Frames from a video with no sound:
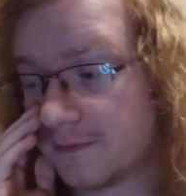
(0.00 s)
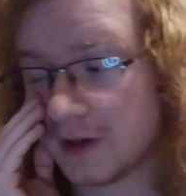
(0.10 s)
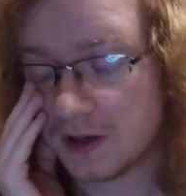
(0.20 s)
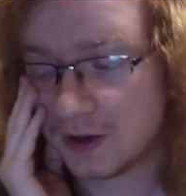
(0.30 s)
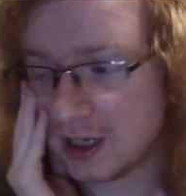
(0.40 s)

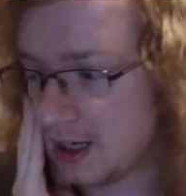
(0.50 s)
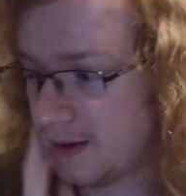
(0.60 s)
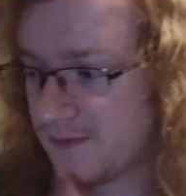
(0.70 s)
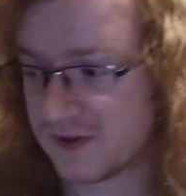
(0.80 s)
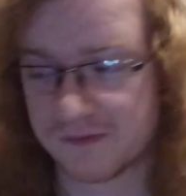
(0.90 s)
video
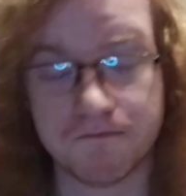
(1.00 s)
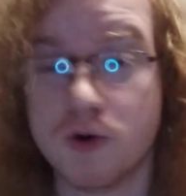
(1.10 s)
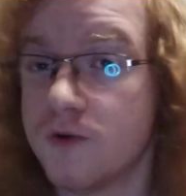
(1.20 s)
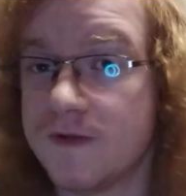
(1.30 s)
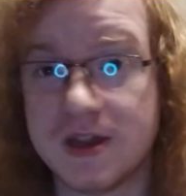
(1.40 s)
games,
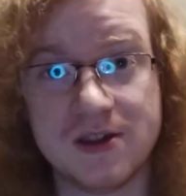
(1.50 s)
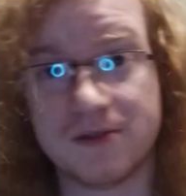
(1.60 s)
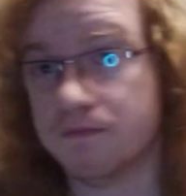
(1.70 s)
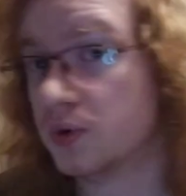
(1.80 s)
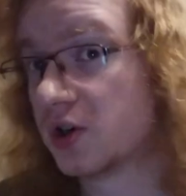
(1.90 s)

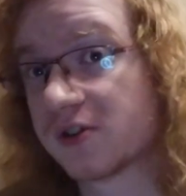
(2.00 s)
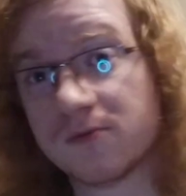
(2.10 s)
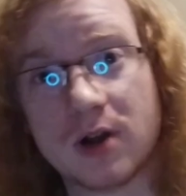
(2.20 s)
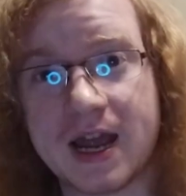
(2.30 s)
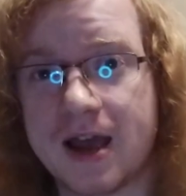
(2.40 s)
movies, books,
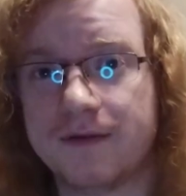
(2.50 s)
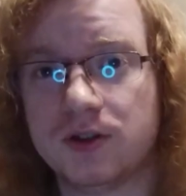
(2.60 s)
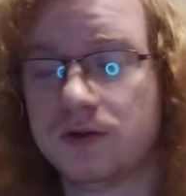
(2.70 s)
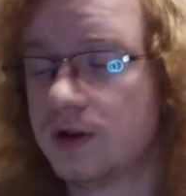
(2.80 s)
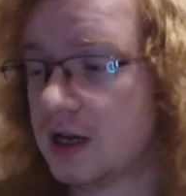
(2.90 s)
what have
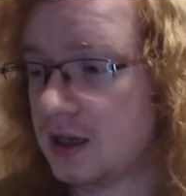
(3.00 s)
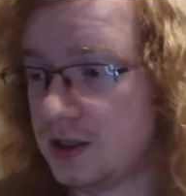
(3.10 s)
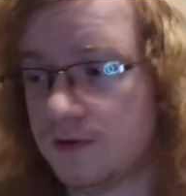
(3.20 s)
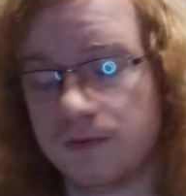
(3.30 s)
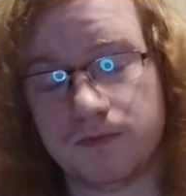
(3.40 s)
you,
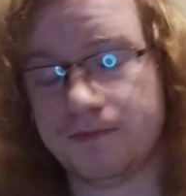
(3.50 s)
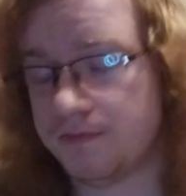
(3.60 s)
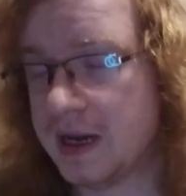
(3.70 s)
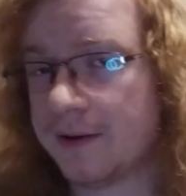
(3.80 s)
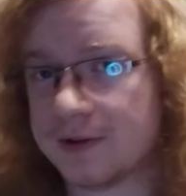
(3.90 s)
you'd
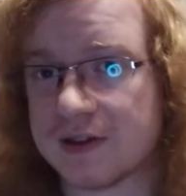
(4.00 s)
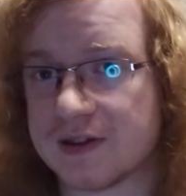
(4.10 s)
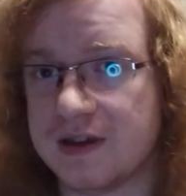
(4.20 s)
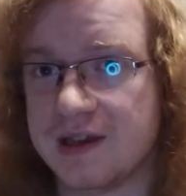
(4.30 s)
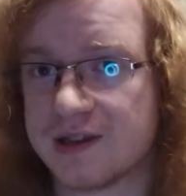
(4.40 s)
be able to
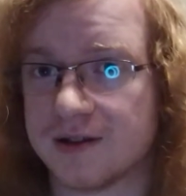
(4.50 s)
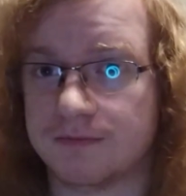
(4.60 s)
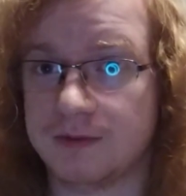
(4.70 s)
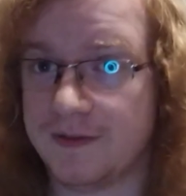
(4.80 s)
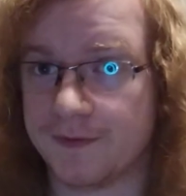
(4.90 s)
see
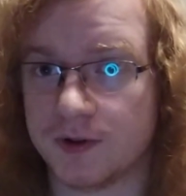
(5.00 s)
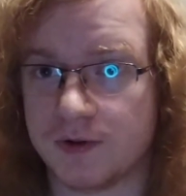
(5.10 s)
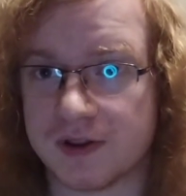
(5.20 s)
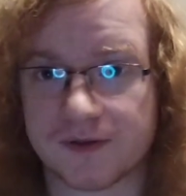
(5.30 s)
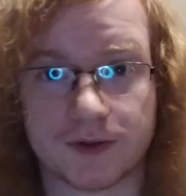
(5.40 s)
some
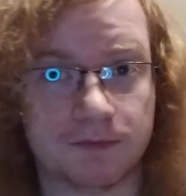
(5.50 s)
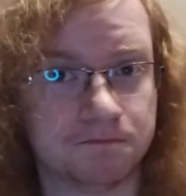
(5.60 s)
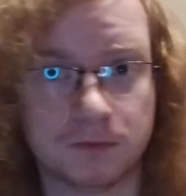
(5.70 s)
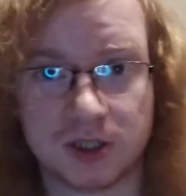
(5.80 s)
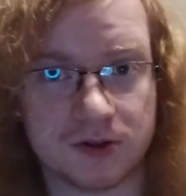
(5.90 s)
influence
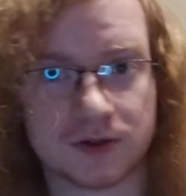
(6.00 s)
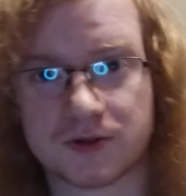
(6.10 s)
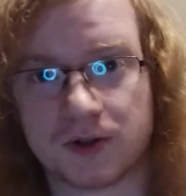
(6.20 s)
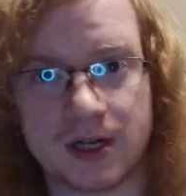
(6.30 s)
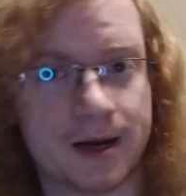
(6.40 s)
from Akira
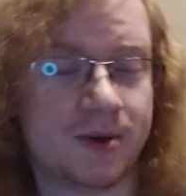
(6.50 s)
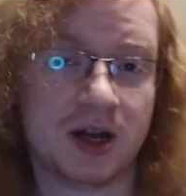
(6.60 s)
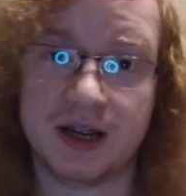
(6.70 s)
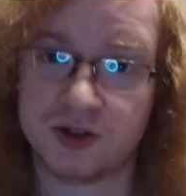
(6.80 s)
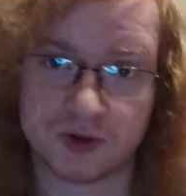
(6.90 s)

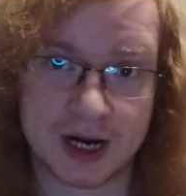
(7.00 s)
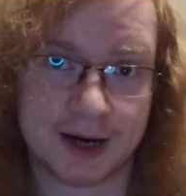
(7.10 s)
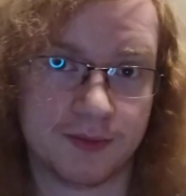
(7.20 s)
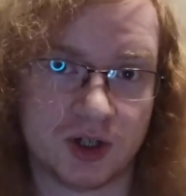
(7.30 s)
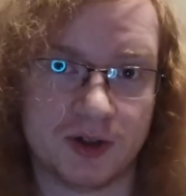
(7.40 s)
Toriyama and
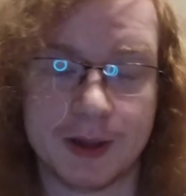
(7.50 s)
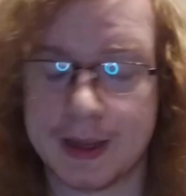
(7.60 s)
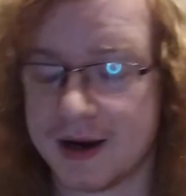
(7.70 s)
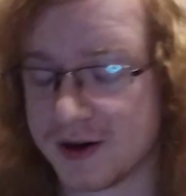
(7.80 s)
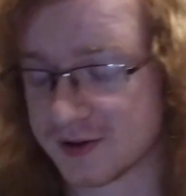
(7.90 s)
Dragon Ball in
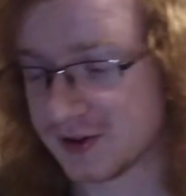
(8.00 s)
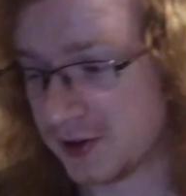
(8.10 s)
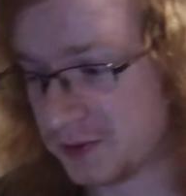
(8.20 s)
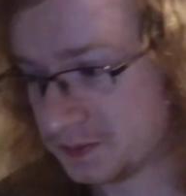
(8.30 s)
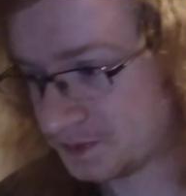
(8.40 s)
there.
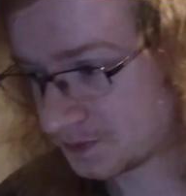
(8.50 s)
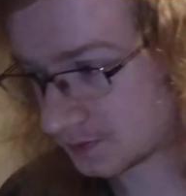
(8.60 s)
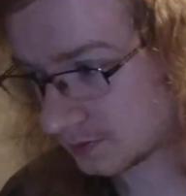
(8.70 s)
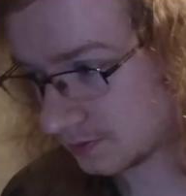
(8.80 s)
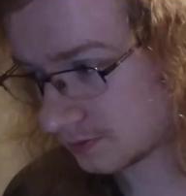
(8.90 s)
So,
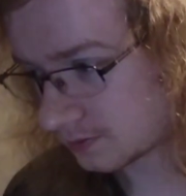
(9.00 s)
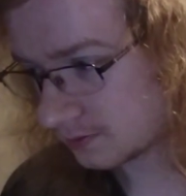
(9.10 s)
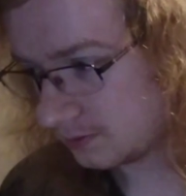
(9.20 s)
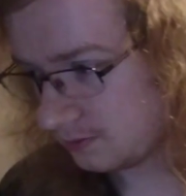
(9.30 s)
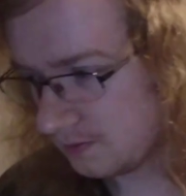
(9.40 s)

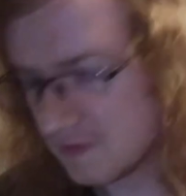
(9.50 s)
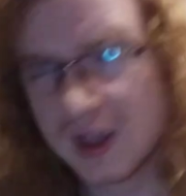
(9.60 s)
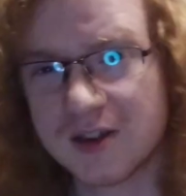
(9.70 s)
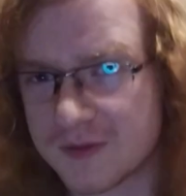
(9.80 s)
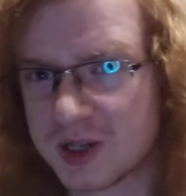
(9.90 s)

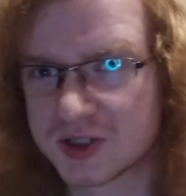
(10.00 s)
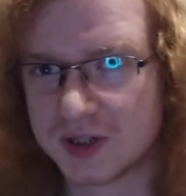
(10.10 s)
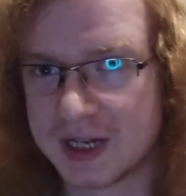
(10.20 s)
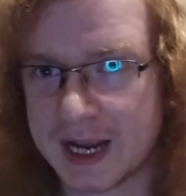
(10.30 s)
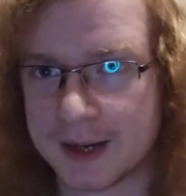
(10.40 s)

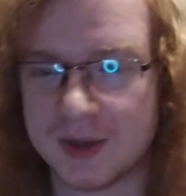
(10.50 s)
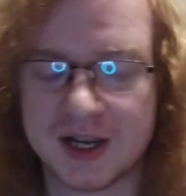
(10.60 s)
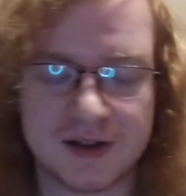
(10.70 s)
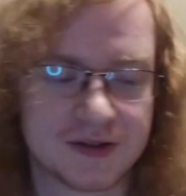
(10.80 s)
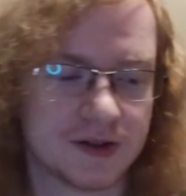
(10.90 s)
especially in
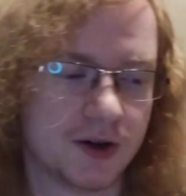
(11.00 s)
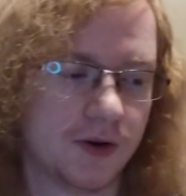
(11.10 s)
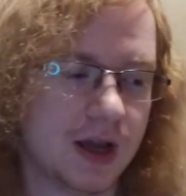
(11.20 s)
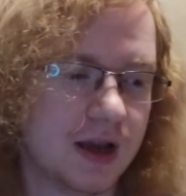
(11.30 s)
anime. So,